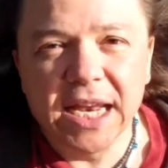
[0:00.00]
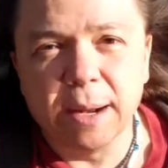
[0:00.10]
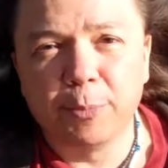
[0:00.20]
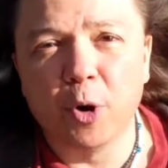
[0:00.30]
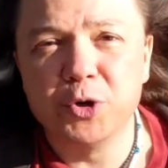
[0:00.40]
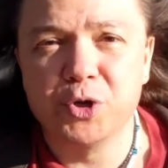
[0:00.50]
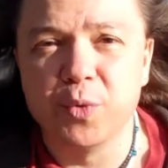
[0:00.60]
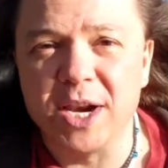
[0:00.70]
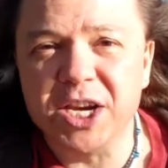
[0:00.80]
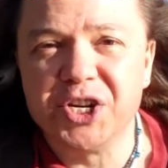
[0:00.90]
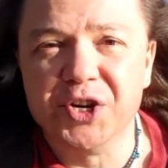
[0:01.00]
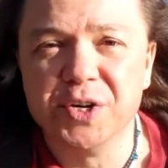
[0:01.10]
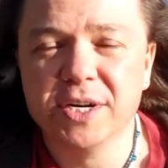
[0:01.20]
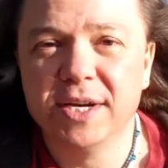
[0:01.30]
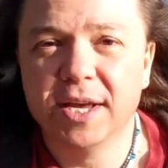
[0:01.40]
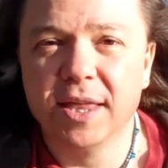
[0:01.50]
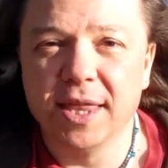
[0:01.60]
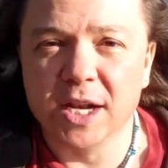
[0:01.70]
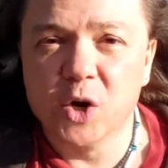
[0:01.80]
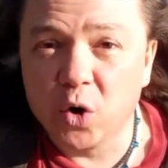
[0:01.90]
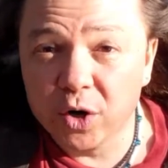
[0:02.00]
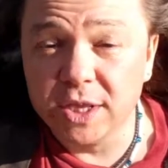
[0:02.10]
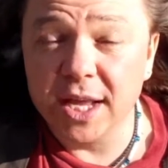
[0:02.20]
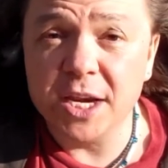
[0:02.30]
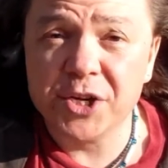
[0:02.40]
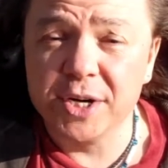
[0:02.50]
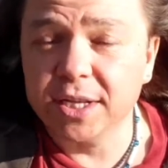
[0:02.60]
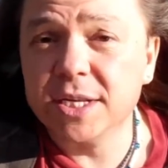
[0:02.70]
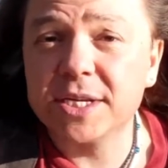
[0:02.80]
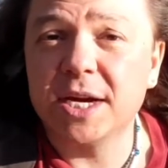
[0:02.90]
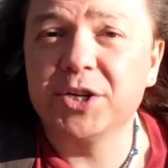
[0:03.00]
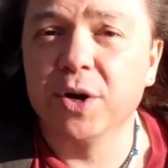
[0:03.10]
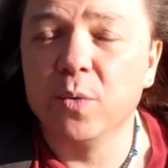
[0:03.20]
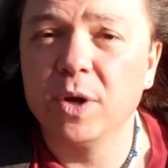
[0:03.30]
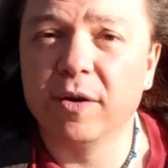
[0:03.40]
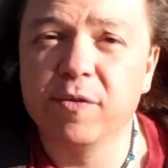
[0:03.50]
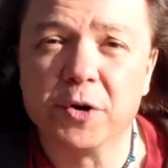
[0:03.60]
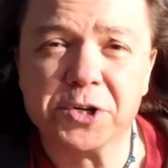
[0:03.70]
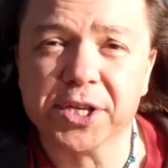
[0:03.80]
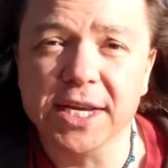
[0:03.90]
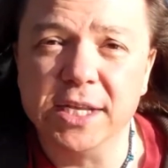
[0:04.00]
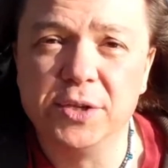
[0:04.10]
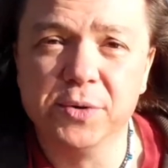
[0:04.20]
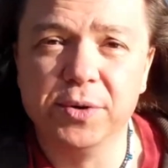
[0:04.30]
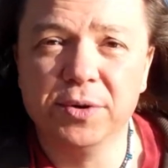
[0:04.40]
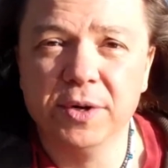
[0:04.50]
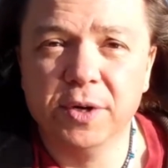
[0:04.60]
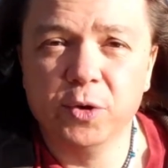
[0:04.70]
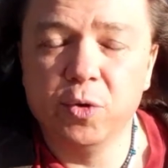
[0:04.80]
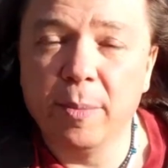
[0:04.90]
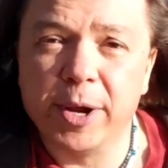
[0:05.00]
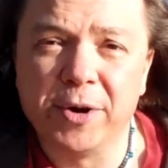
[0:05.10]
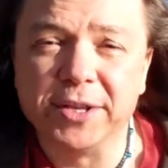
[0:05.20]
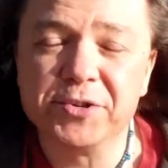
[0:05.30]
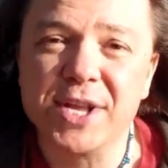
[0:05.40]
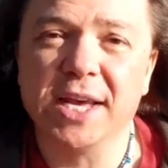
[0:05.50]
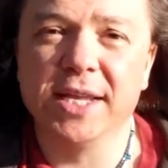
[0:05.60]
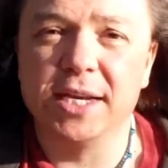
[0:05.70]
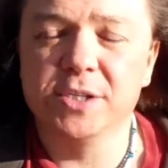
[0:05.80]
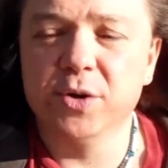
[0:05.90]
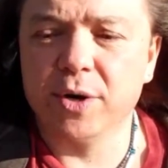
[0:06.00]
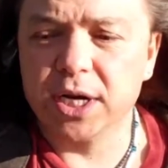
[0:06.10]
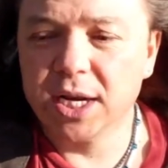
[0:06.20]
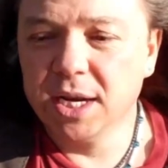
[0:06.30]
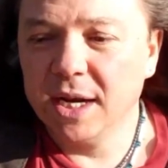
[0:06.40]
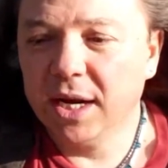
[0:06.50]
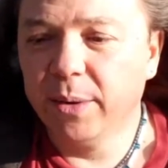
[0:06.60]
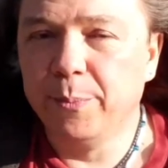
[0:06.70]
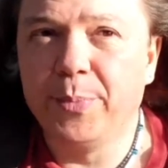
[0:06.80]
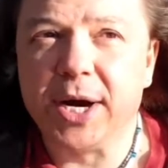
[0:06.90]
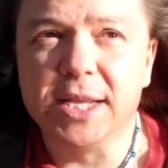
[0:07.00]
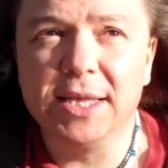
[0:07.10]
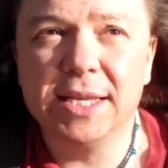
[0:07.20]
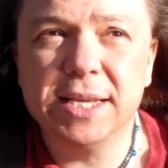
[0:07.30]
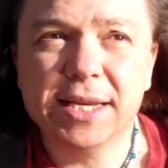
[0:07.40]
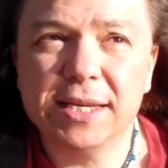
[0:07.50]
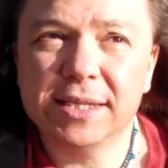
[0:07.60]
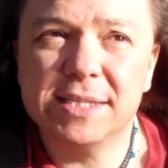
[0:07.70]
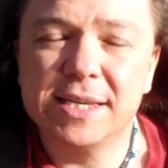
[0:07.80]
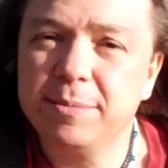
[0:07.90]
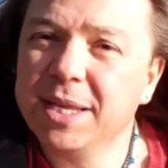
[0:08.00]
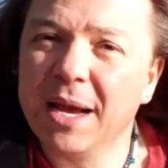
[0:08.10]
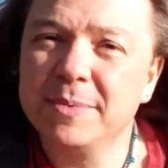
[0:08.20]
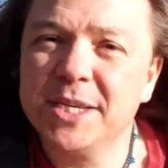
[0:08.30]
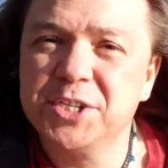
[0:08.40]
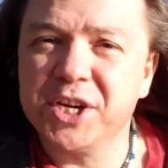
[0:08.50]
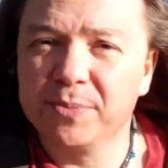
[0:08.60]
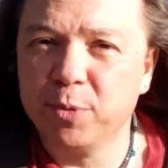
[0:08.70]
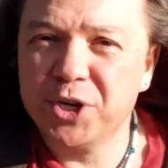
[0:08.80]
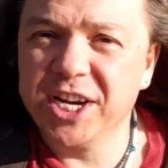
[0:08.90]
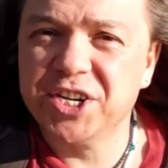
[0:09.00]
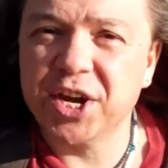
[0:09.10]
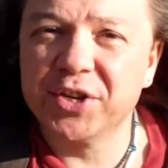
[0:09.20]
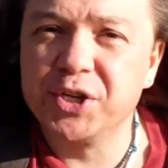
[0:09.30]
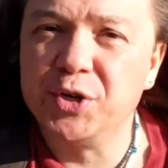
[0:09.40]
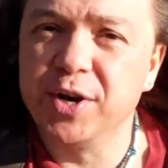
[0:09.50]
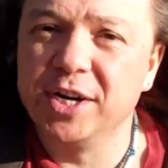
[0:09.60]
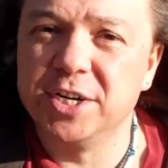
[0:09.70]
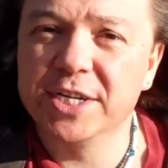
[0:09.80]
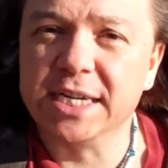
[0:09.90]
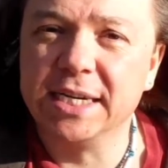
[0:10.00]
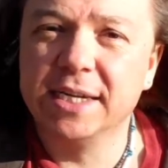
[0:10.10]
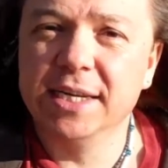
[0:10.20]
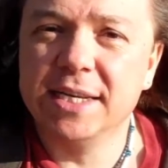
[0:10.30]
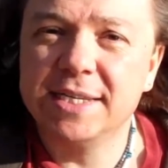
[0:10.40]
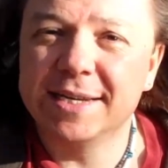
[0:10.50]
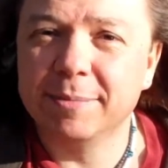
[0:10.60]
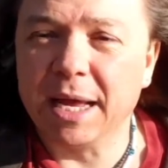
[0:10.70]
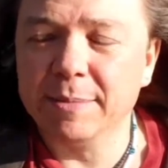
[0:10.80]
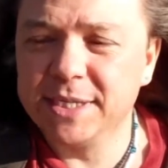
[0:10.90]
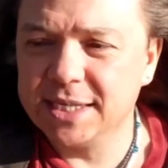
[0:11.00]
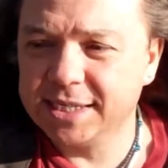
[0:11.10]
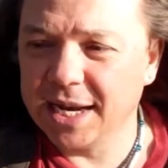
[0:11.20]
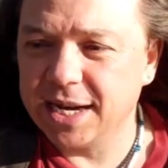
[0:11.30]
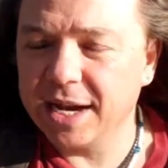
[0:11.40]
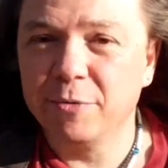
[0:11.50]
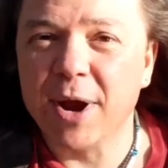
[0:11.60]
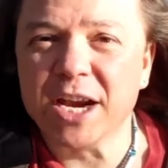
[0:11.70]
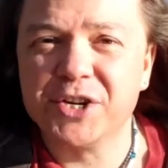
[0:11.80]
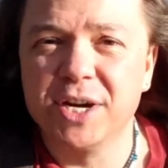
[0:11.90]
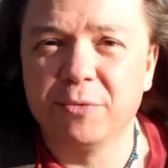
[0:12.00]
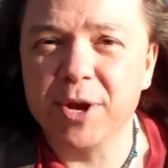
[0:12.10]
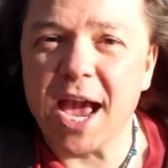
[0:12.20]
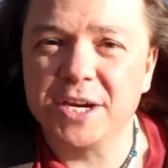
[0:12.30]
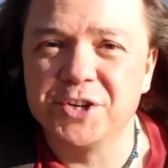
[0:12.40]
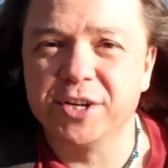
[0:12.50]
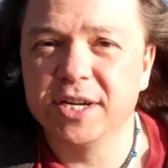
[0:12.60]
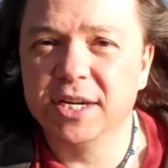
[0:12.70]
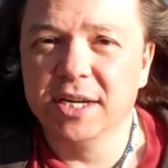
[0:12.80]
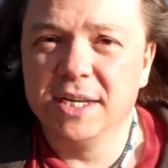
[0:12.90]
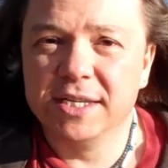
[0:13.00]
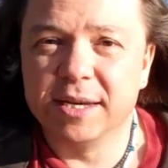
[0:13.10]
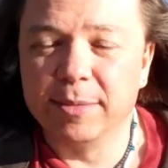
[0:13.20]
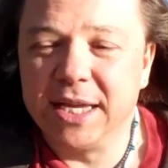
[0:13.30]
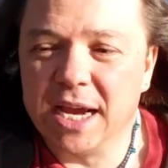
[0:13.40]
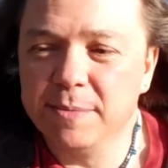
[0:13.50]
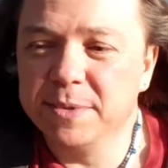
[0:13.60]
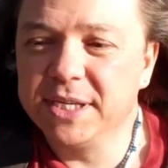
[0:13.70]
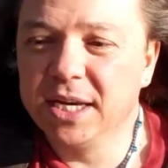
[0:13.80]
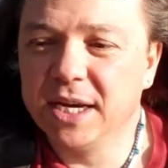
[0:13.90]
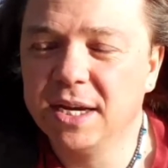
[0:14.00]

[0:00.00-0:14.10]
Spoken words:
approach to an issue, then coordination and discussion will, of course, lead to a better understanding and so on. But sometimes it's just pushing each other's triggers. Sometimes it's an irrational reaction. Sometimes